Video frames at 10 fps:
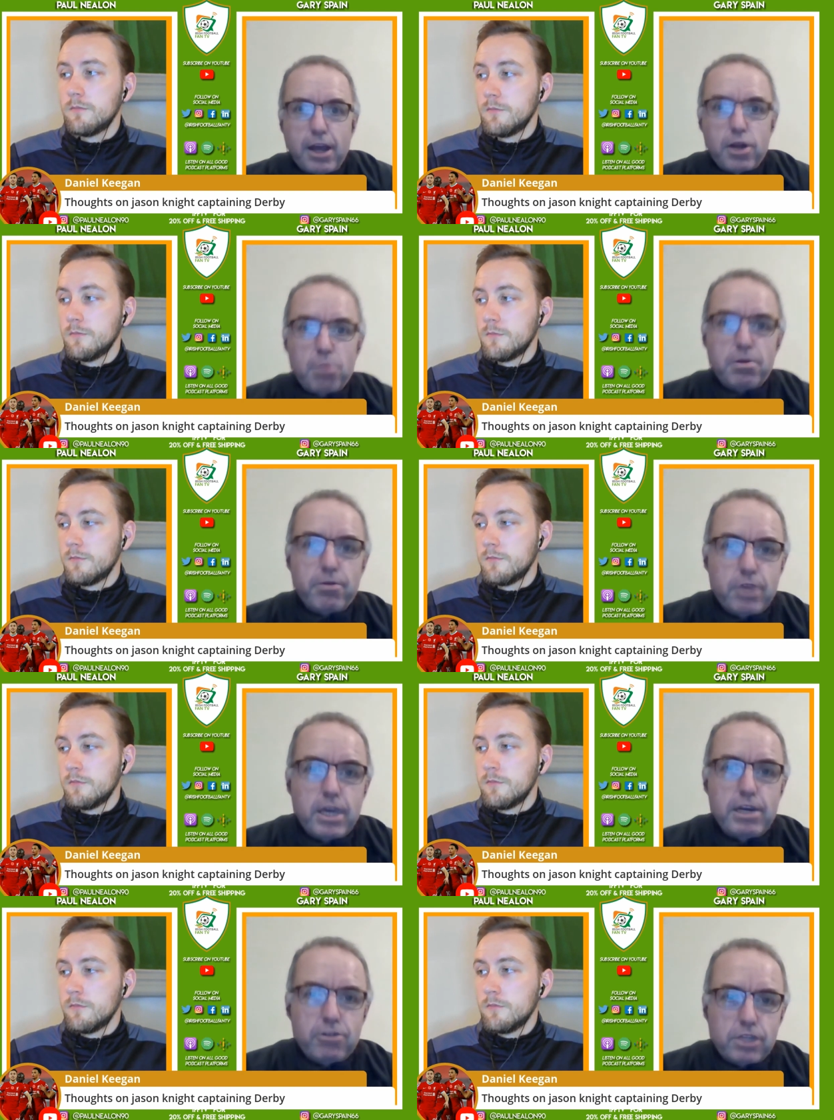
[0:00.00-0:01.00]
Speaker 1: a number of
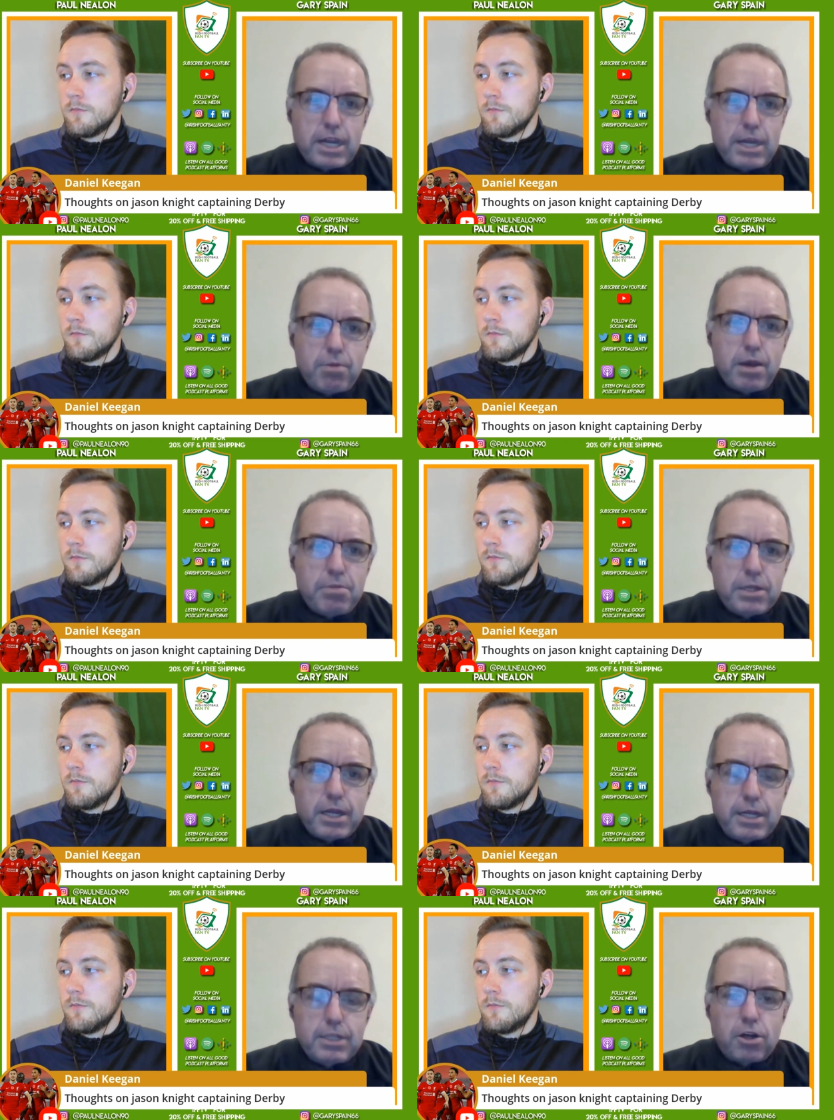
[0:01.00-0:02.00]
years anyway. But
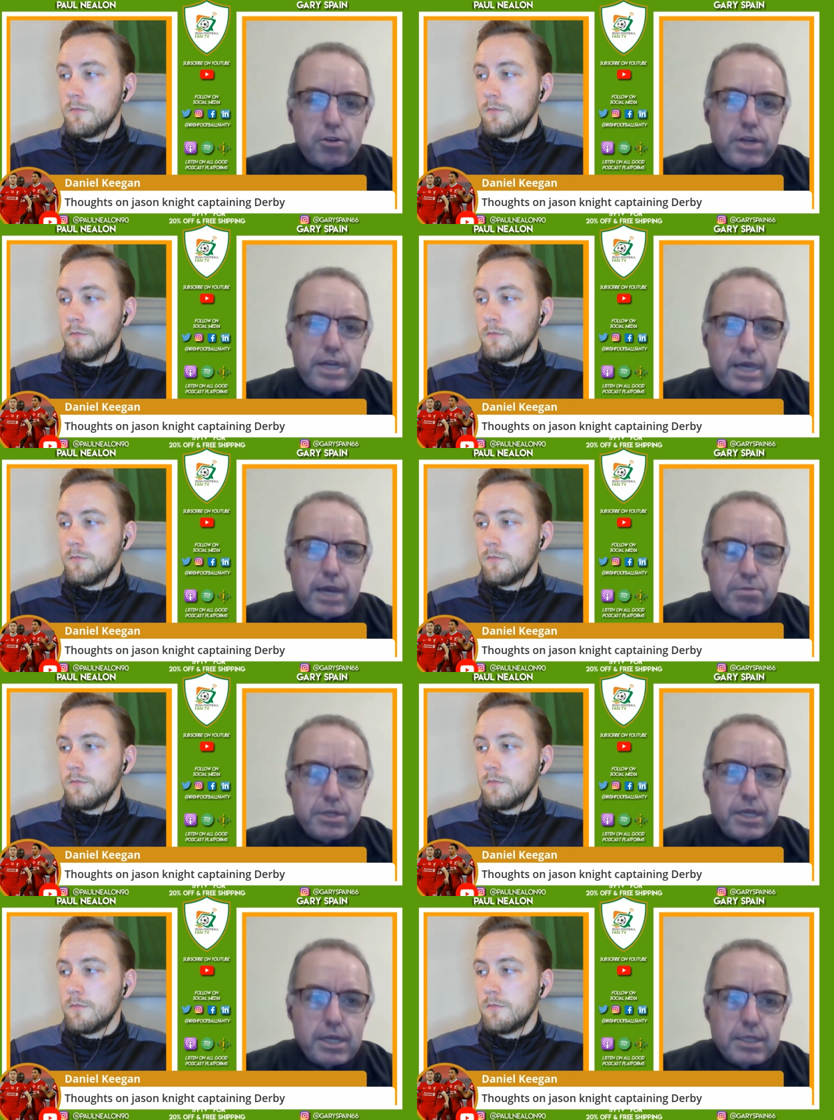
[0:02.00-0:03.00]
that he's already
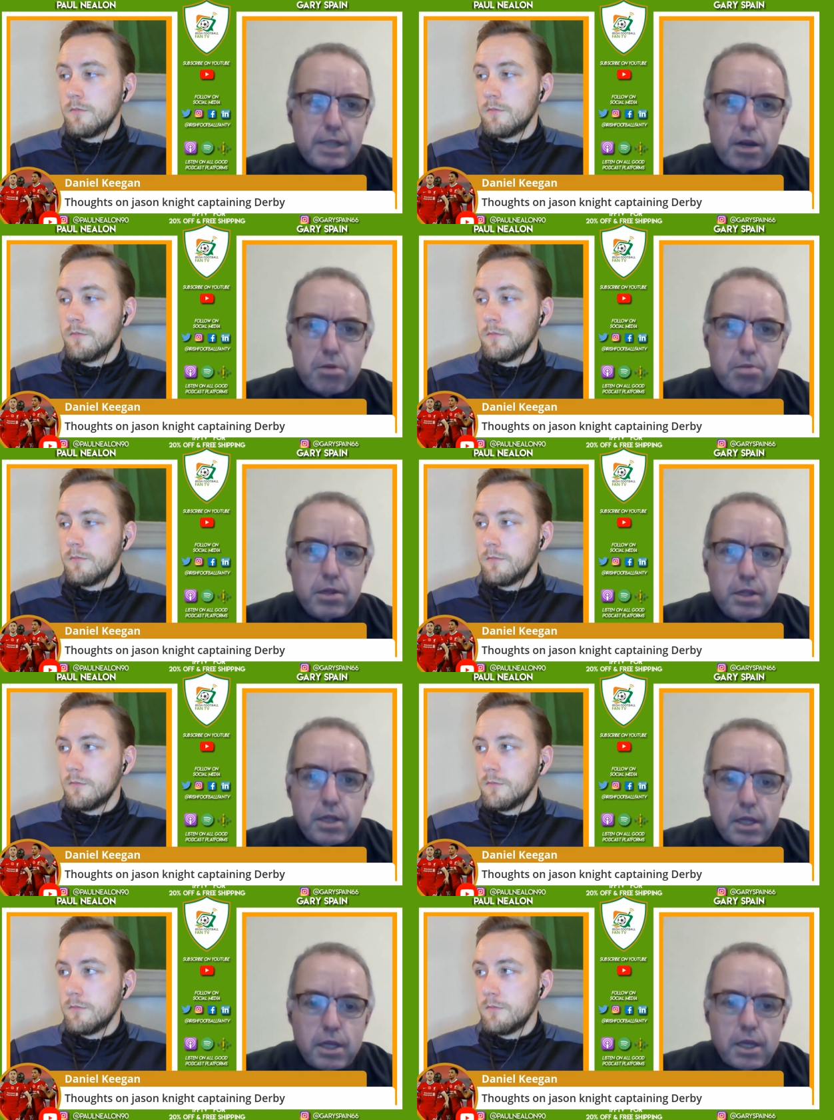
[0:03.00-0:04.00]
captaining his club.
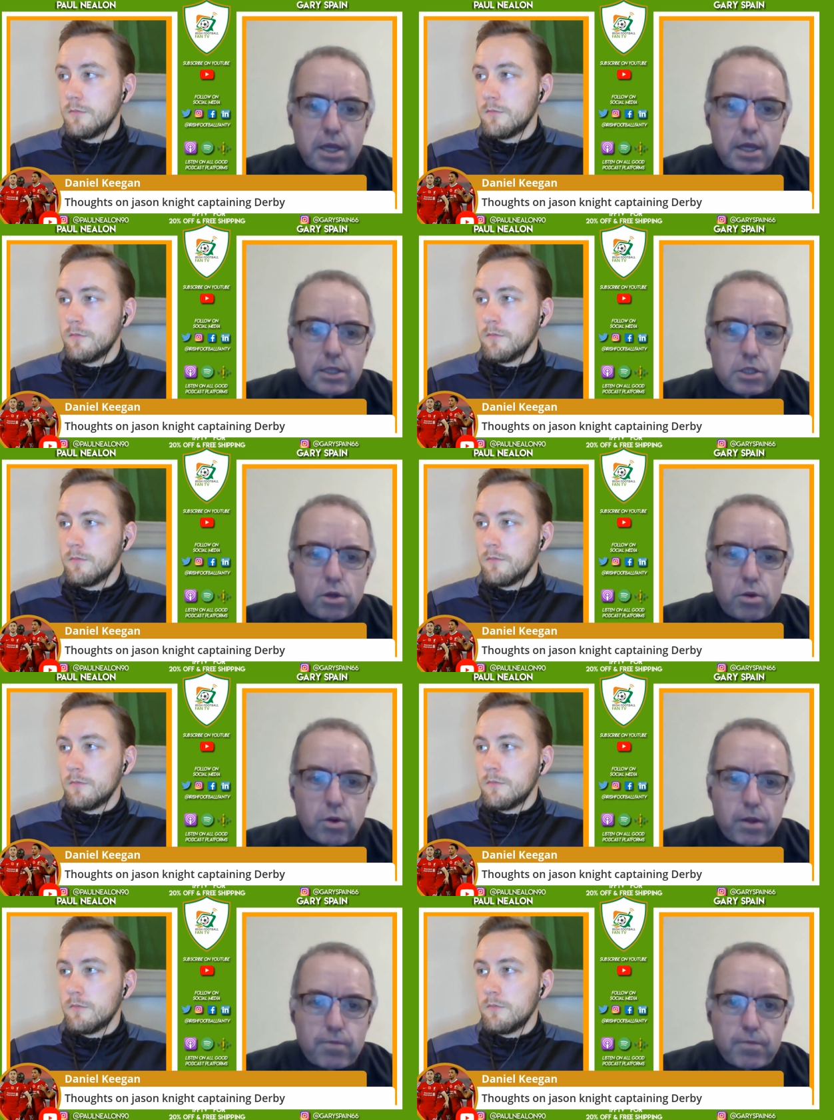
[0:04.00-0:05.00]

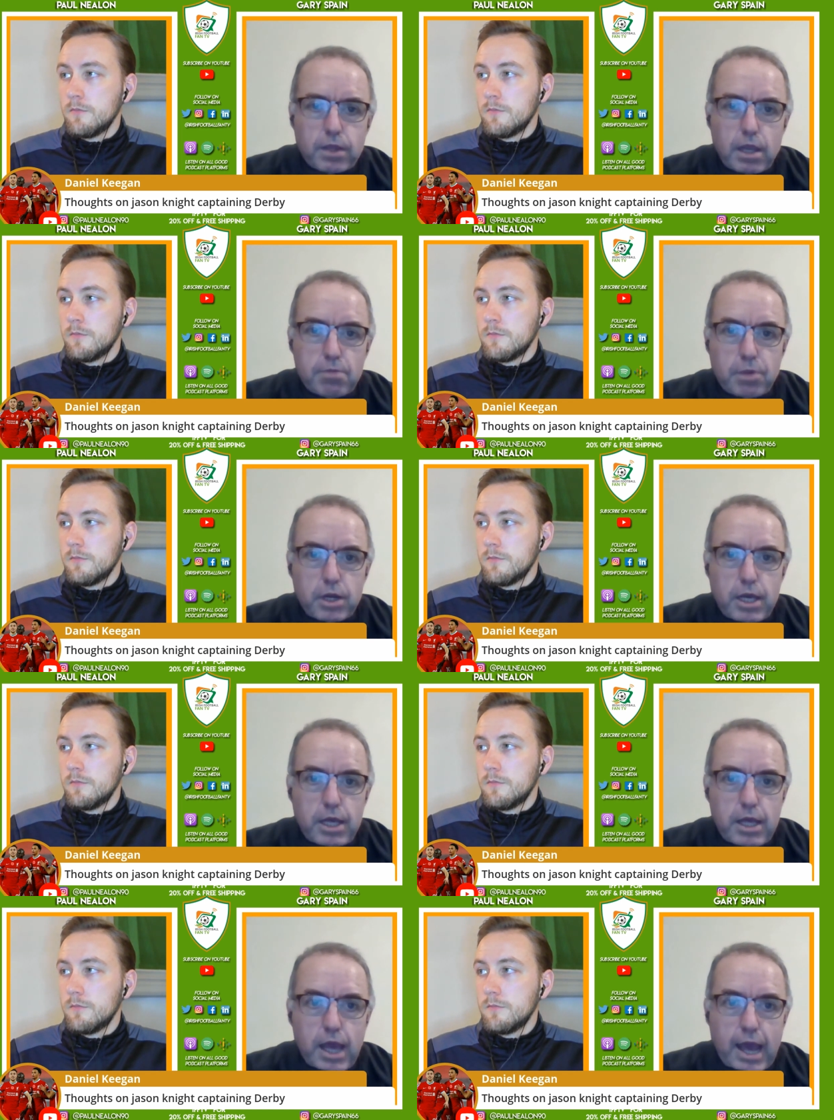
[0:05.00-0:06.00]
So, but
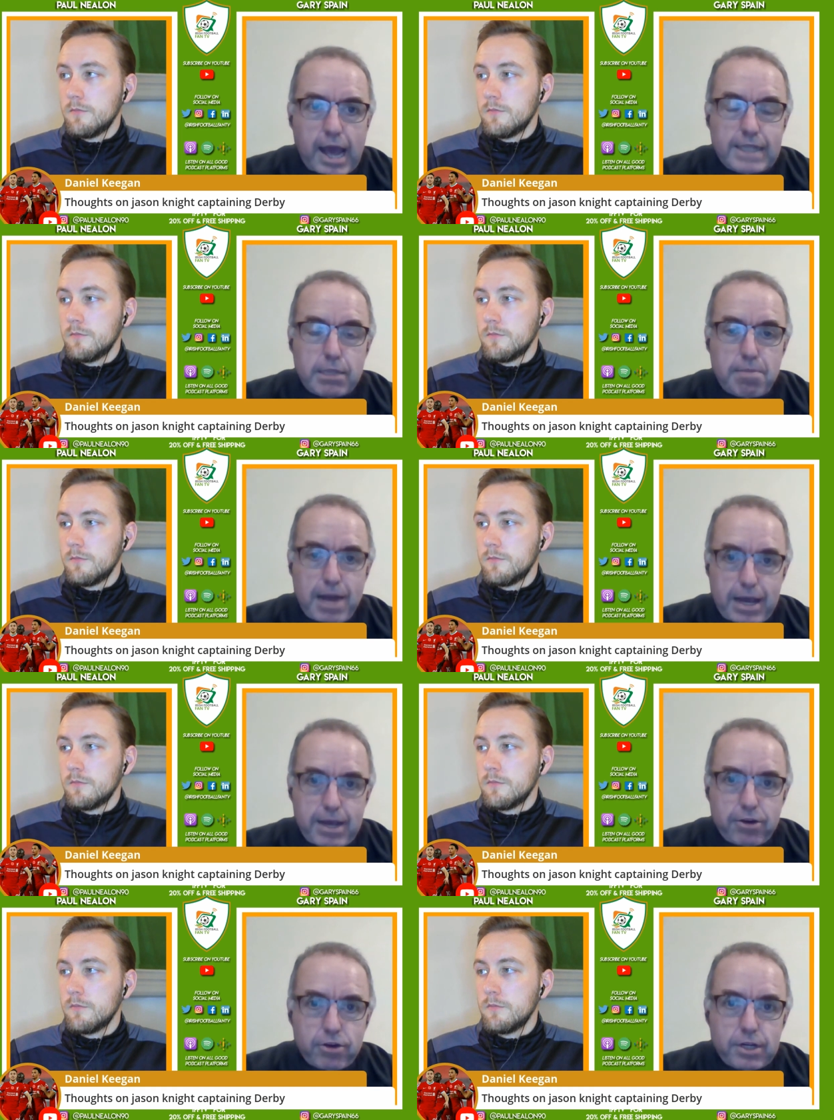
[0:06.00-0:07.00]
as a
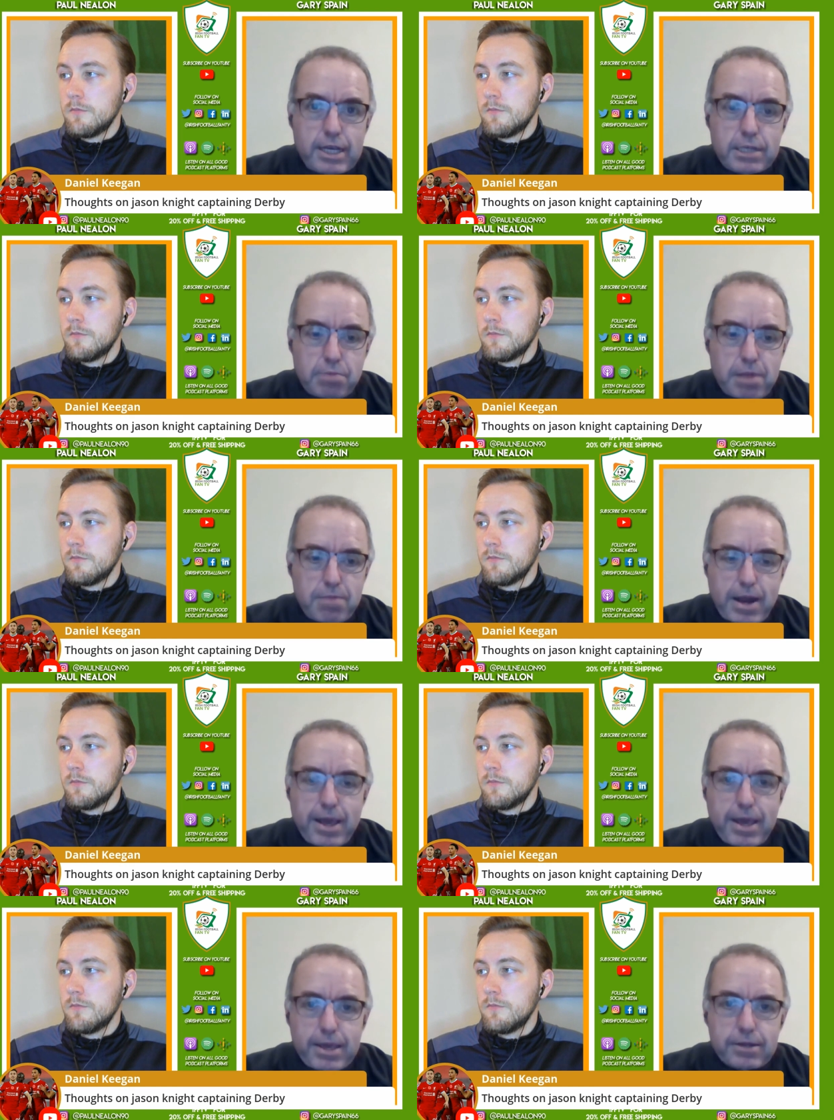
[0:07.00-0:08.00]
player, he's been
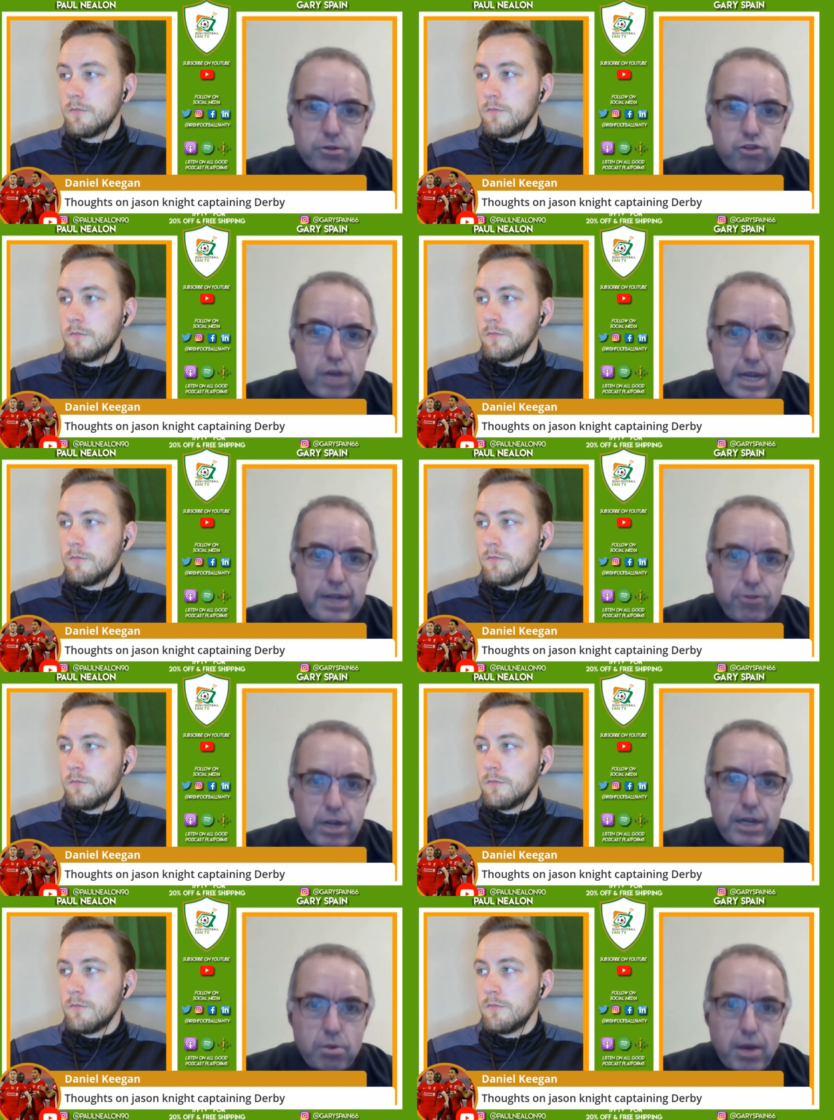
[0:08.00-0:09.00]
playing really,
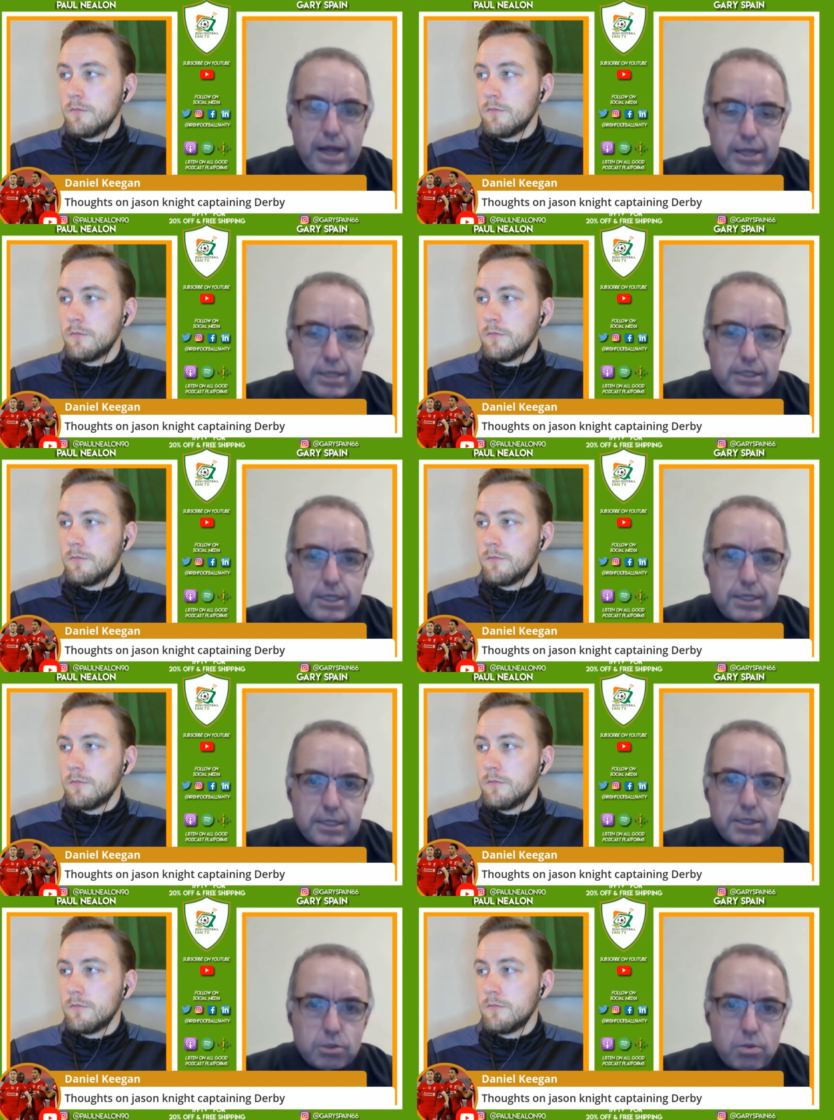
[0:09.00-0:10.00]
really well this
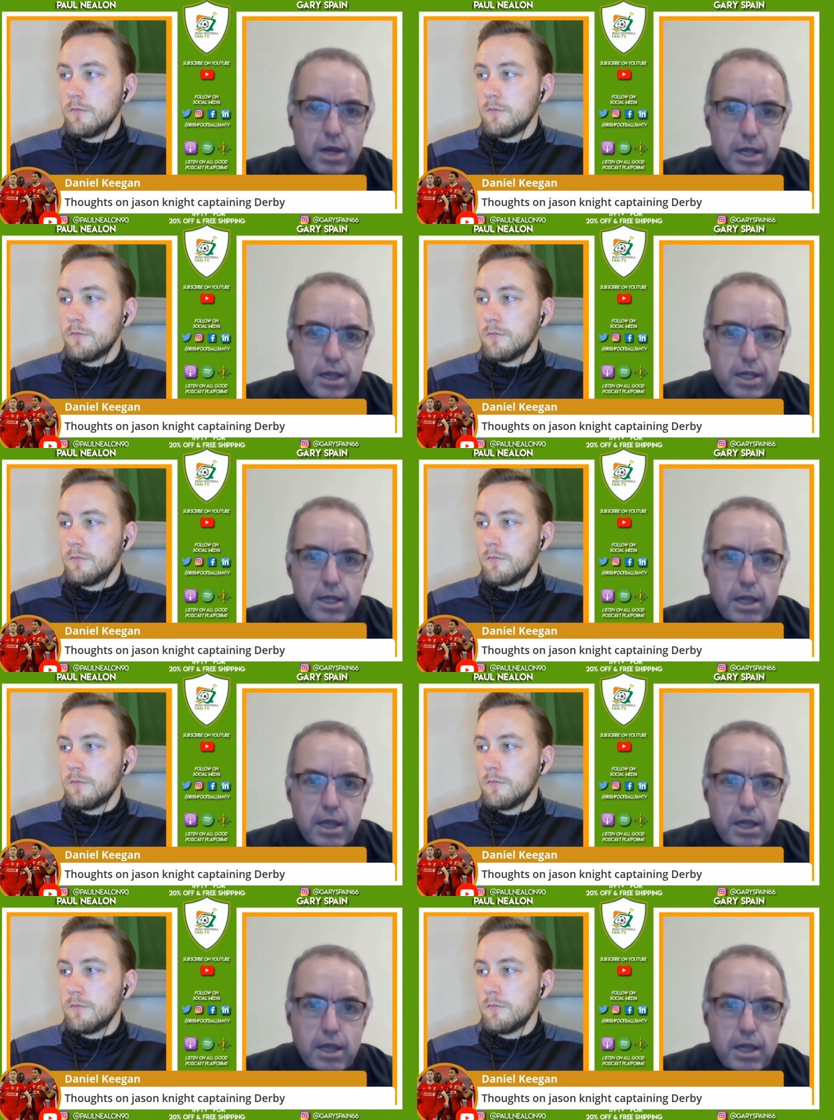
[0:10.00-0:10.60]
season as well.